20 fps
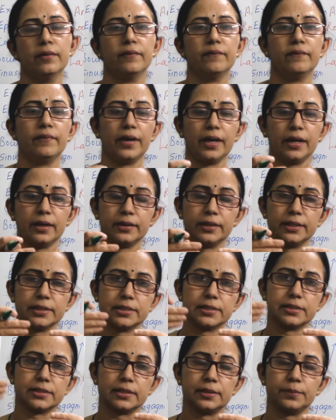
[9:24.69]
where
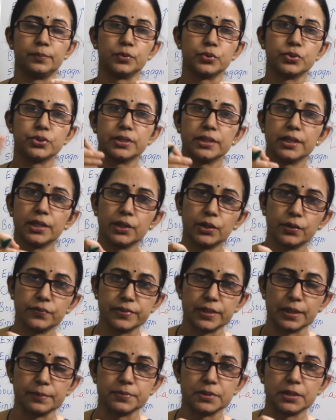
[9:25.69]
this posterior end of
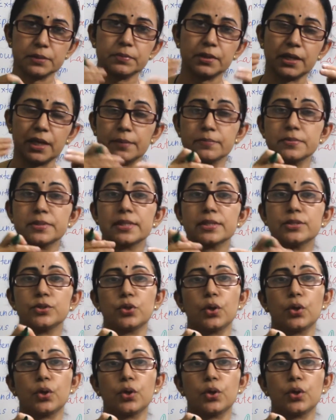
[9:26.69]
septum comes and